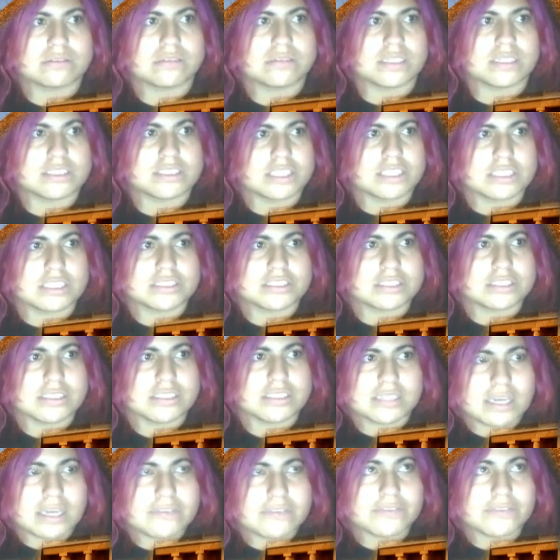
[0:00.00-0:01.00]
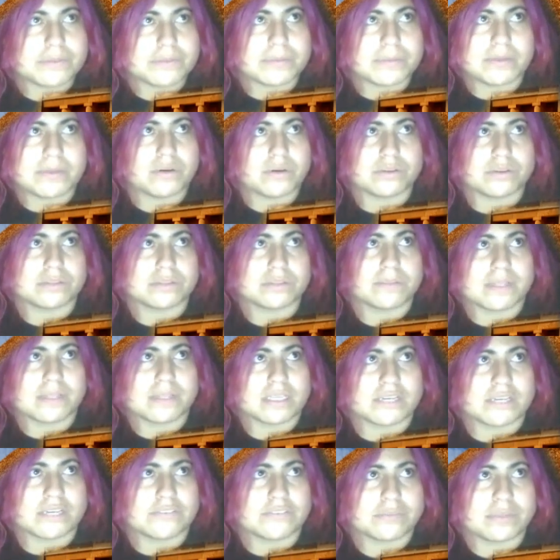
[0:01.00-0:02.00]
education can never be holded by the
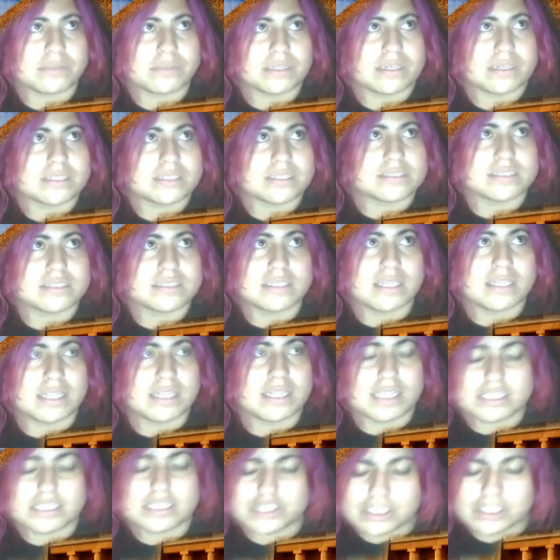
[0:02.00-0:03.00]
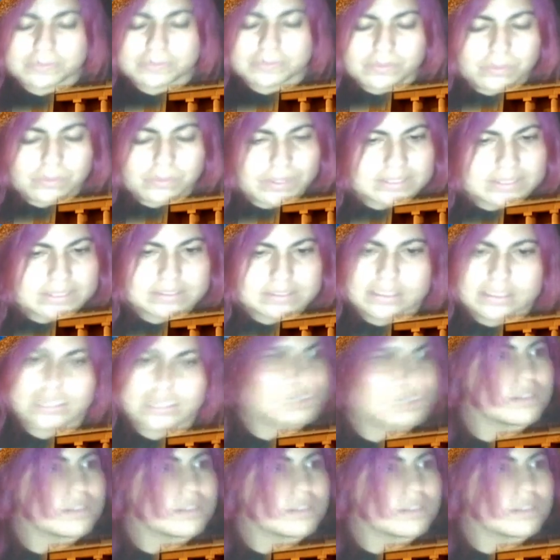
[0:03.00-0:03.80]
government because they can try to put ways on it.